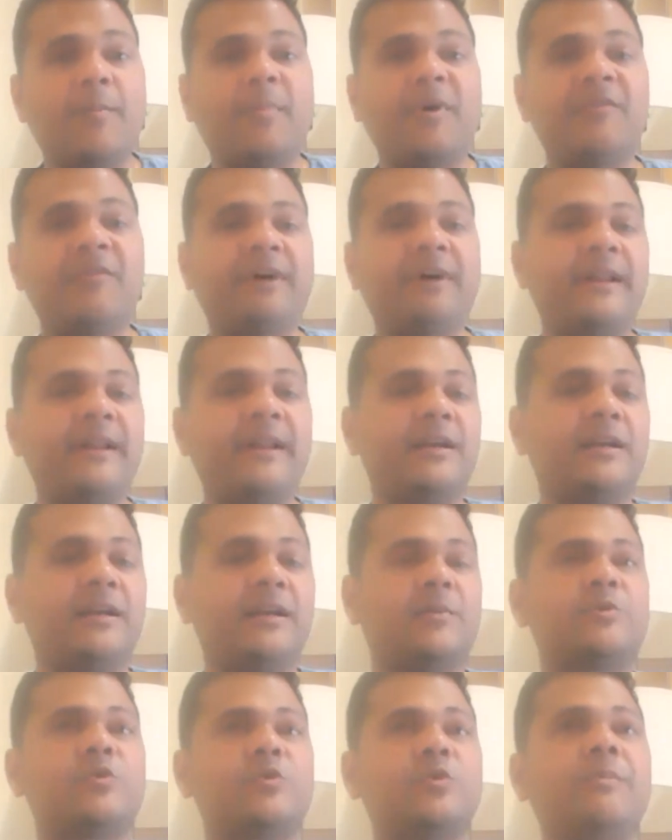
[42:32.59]
But when it
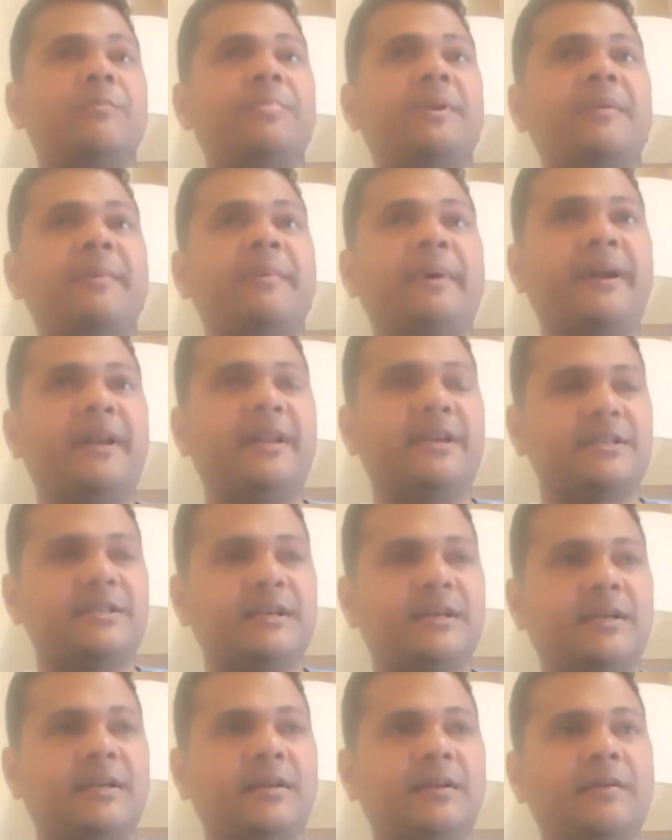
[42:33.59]
comes to
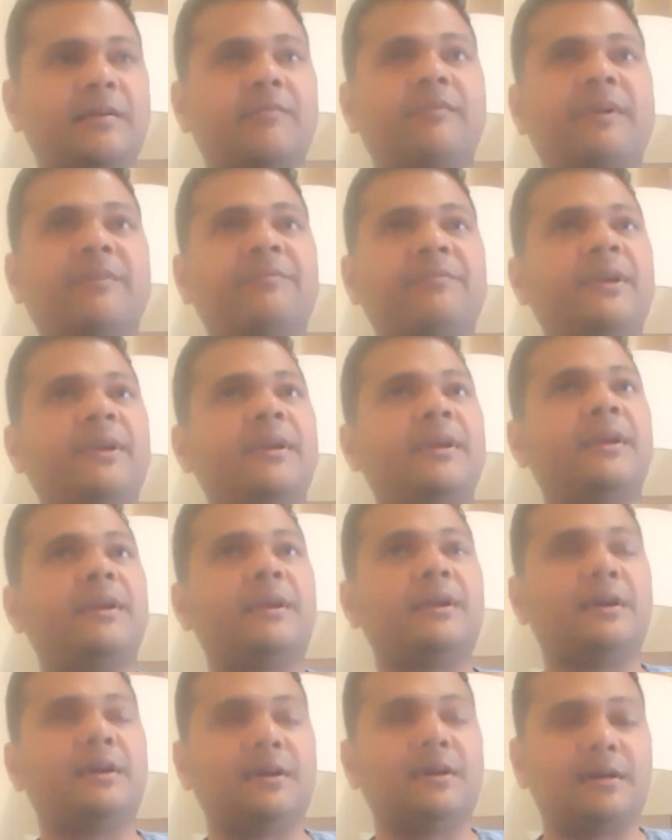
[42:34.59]
implementation, when we
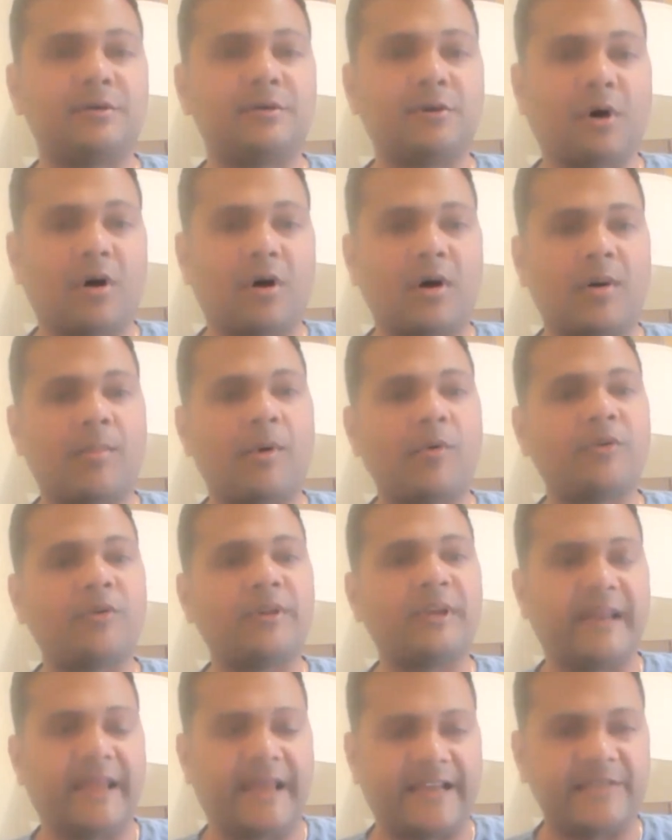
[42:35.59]
talk about
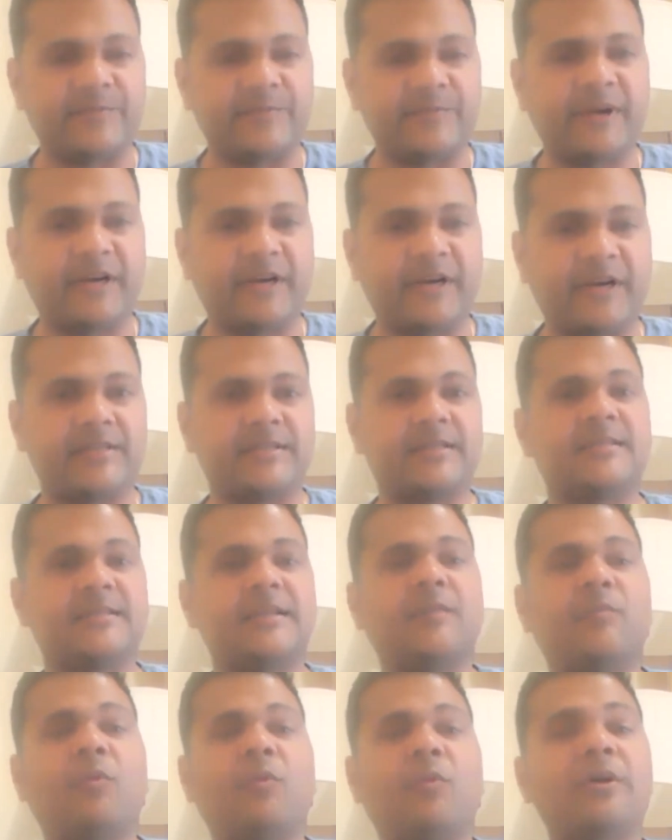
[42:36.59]
their expectations,
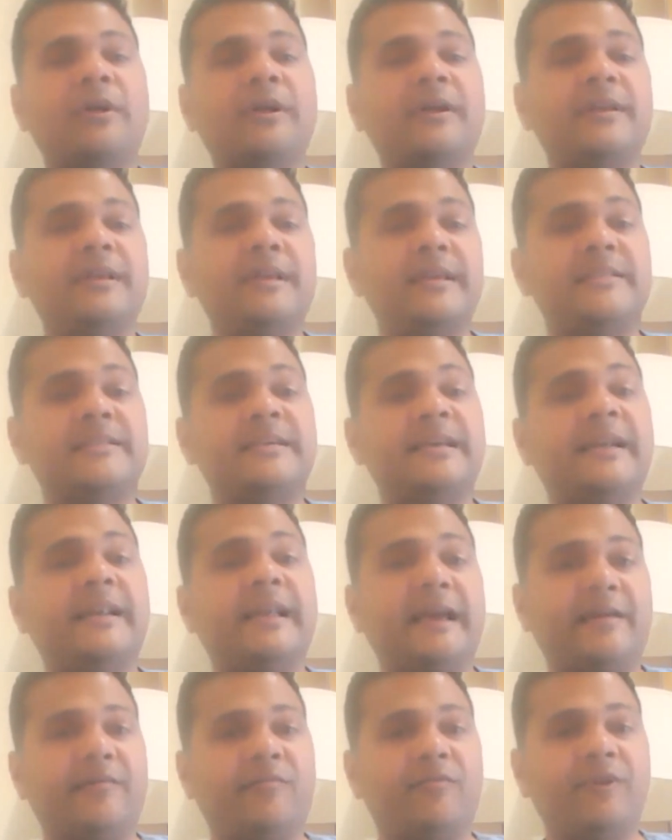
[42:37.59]
they want each
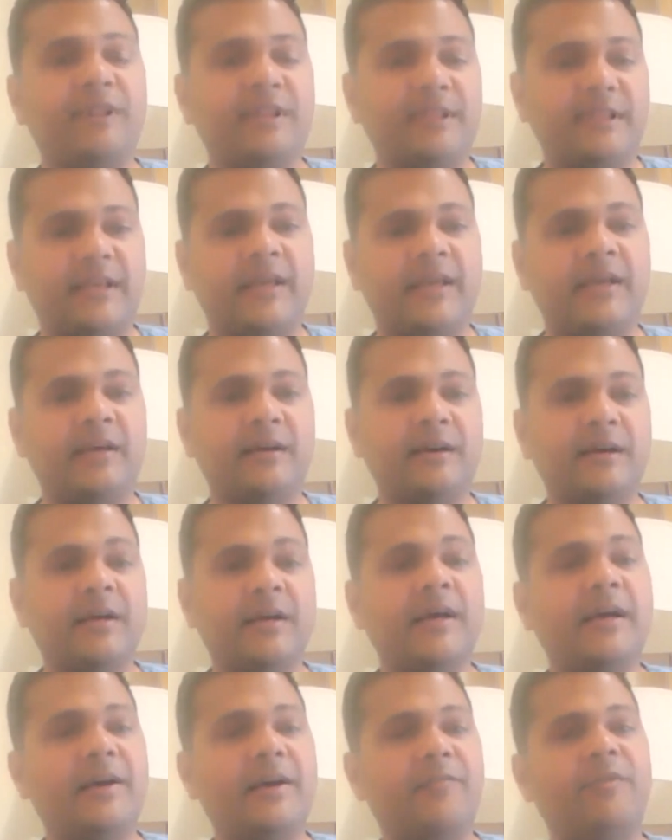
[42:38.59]
and everything
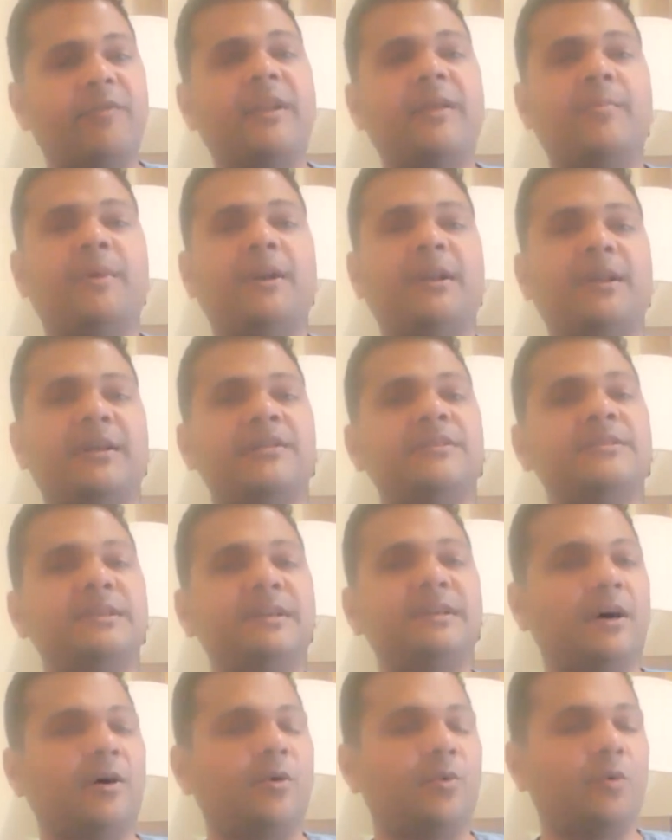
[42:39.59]
available in
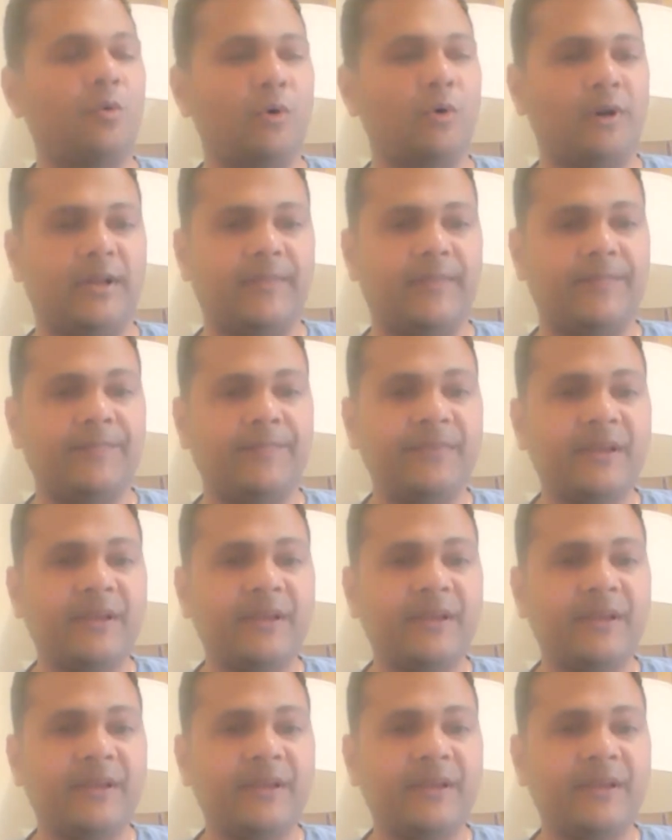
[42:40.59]
Jira only.